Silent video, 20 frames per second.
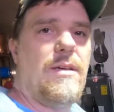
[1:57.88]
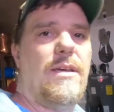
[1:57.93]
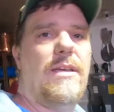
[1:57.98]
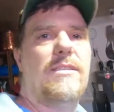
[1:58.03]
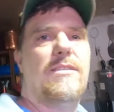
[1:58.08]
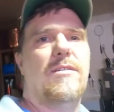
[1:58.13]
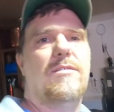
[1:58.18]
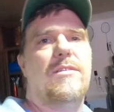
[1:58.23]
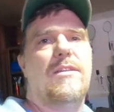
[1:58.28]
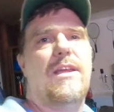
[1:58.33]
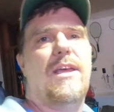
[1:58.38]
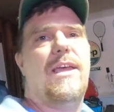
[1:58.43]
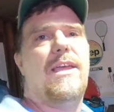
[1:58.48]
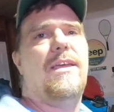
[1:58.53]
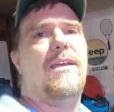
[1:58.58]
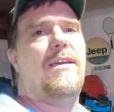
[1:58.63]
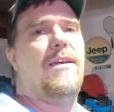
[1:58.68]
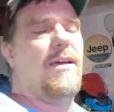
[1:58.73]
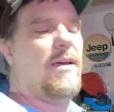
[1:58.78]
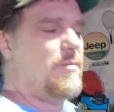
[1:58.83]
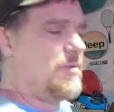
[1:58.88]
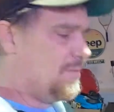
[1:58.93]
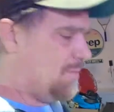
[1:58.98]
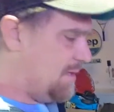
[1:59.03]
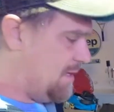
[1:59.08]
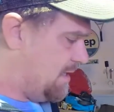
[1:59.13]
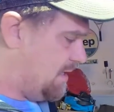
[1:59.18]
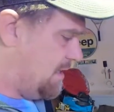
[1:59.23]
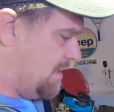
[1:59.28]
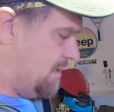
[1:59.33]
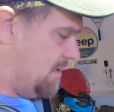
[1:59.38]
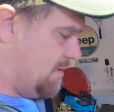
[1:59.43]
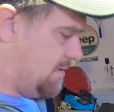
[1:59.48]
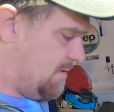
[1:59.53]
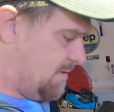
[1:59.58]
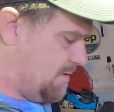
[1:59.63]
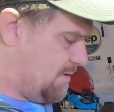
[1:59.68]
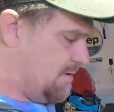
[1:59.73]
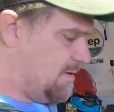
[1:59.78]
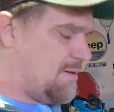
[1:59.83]
And so today I'm gonna be
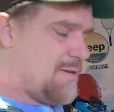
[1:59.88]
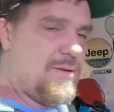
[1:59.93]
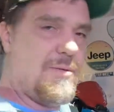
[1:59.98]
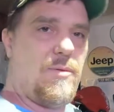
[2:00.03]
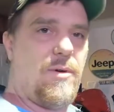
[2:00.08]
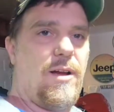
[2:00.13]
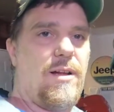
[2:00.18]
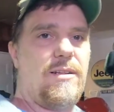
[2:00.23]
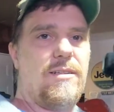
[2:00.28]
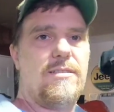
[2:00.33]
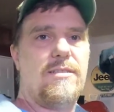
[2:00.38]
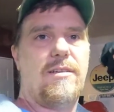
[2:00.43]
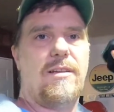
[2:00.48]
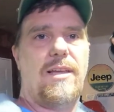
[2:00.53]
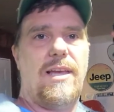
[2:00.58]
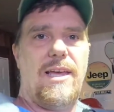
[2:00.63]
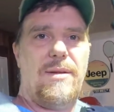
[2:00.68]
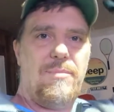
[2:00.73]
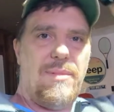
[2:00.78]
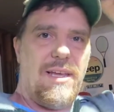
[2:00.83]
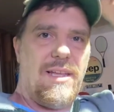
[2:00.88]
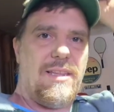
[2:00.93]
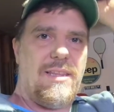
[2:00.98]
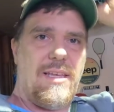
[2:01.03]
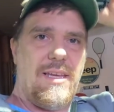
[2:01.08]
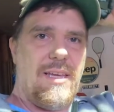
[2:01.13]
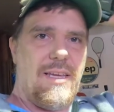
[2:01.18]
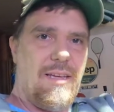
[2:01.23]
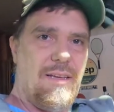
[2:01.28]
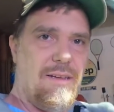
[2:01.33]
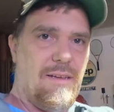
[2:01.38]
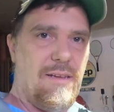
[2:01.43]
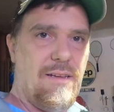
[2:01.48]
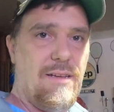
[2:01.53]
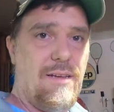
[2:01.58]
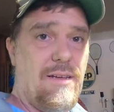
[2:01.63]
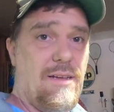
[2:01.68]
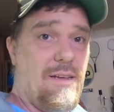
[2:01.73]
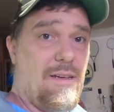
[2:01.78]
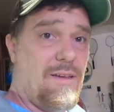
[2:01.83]
wearing this little headband thing
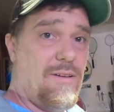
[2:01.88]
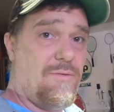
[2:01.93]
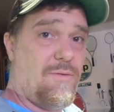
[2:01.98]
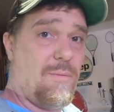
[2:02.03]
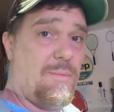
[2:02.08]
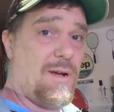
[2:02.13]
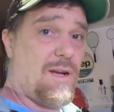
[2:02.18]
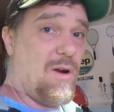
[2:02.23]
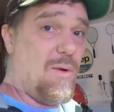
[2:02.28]
for my